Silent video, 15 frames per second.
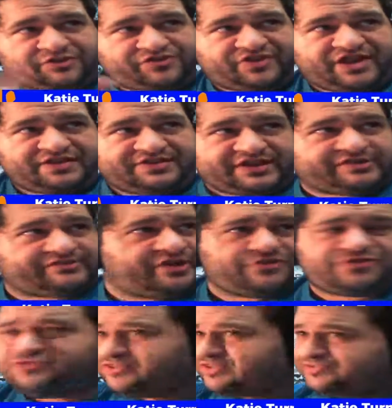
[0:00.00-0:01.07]
Outside
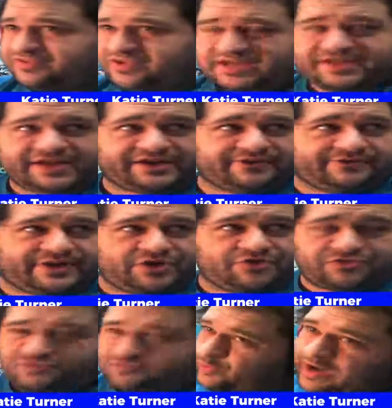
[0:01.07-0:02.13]
decorations, inside
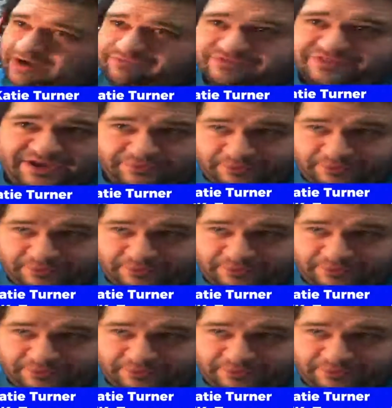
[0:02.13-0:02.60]
decorations, whatever